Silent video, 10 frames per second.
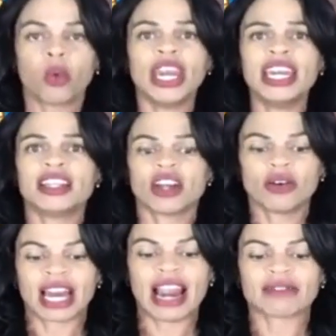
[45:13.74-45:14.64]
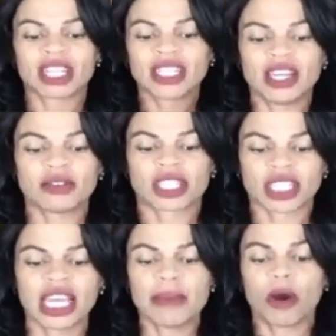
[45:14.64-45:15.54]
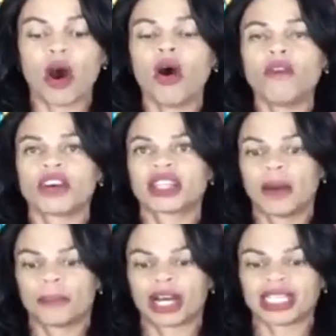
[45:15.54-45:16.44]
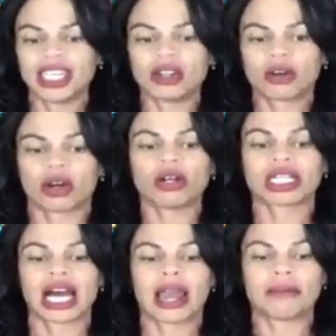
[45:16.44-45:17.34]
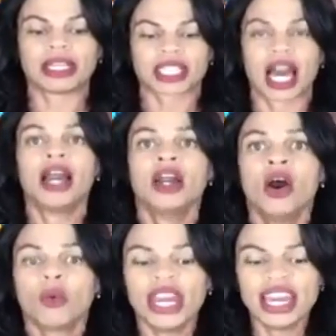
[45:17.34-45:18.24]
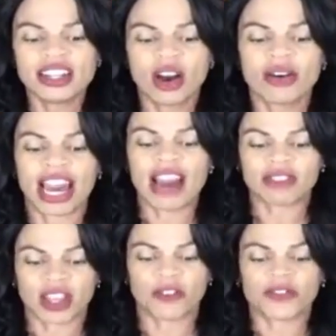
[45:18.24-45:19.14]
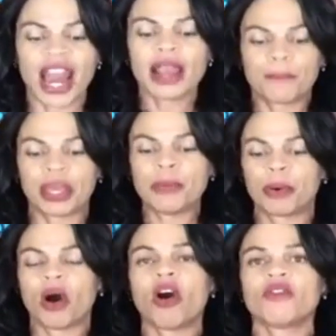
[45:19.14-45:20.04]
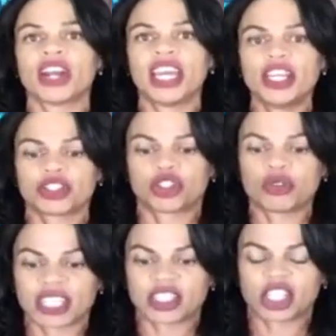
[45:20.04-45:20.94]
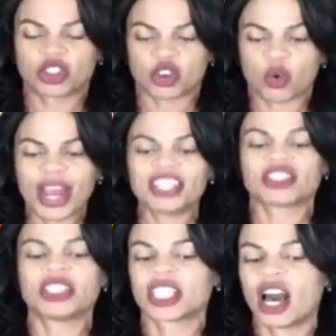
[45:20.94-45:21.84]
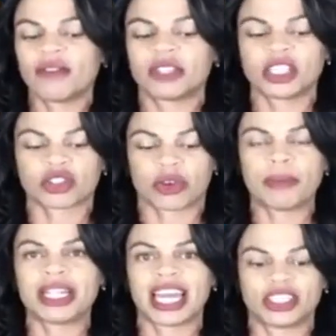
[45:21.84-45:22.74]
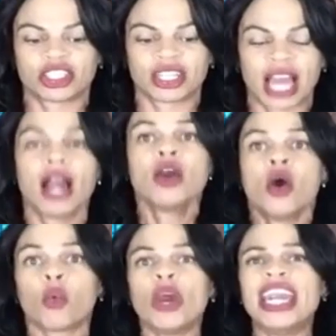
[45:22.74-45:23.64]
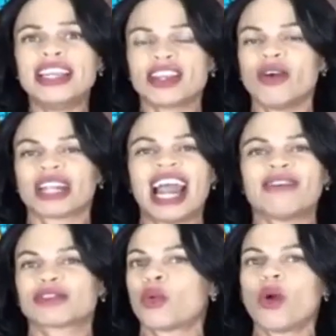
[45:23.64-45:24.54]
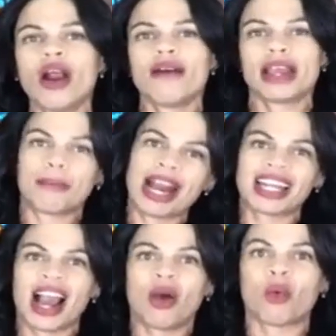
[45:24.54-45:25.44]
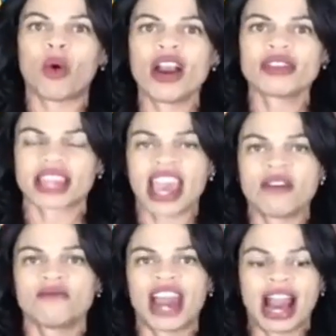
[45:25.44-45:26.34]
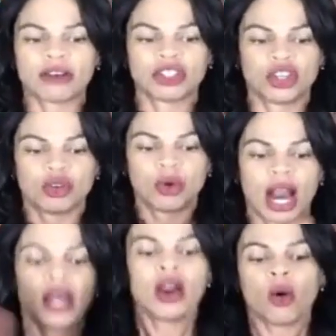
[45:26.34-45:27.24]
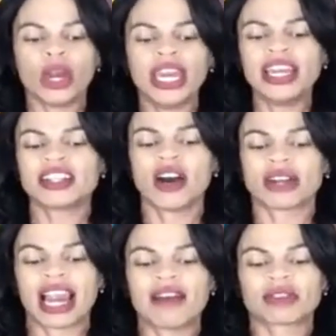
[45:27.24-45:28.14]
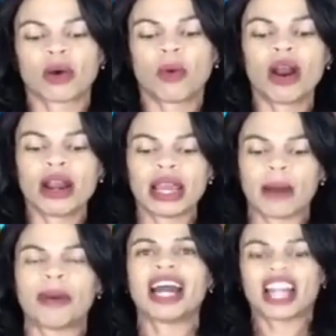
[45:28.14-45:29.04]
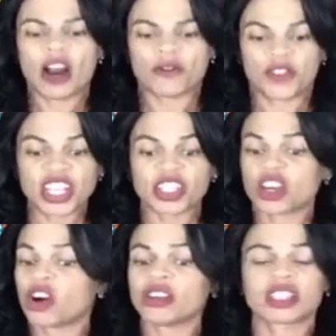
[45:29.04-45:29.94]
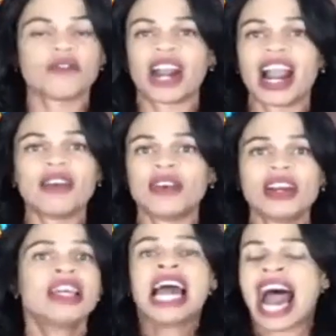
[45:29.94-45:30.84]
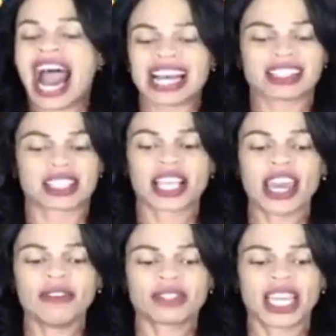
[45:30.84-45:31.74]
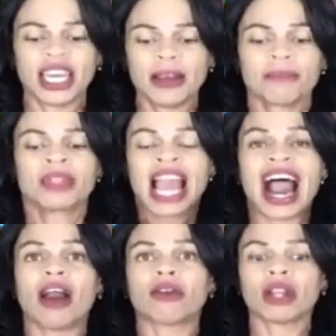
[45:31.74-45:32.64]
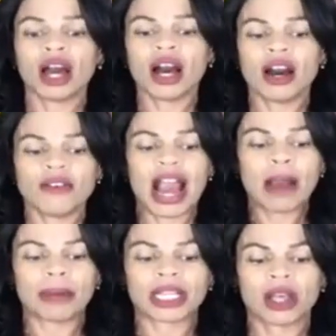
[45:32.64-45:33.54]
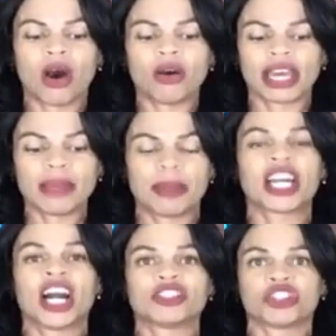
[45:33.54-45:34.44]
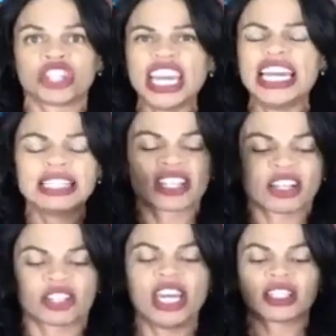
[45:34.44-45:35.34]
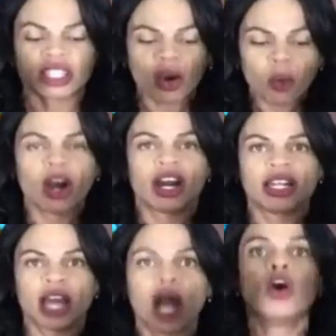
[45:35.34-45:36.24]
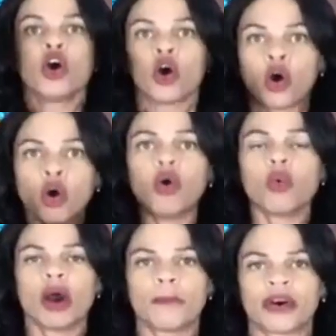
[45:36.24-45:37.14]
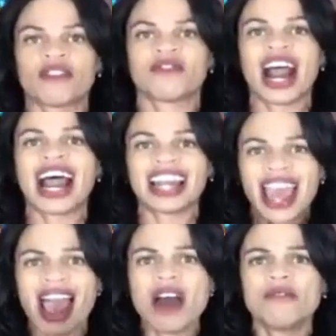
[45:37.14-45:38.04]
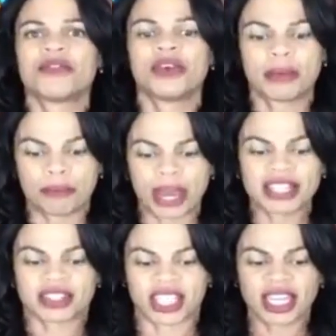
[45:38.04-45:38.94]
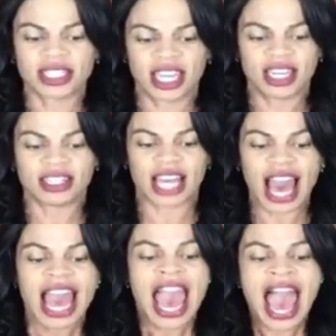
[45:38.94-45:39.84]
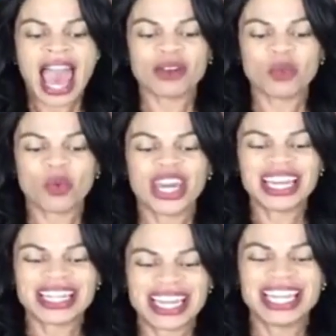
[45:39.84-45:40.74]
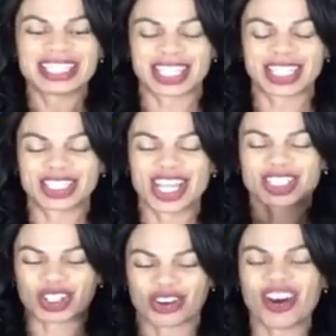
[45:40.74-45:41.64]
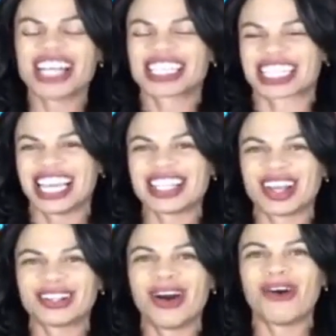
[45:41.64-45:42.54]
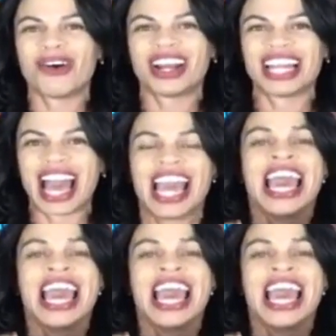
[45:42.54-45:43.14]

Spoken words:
We don't have to lose sleep over the political climate. We don't have to fight people over issues and situations of discrimination. We don't have to worry about our worth and value. We don't have to worry about our physical survival, our safety, our love, our belonging, because Jesus is the one who will provide every basic need. And we need to just trust in the Lord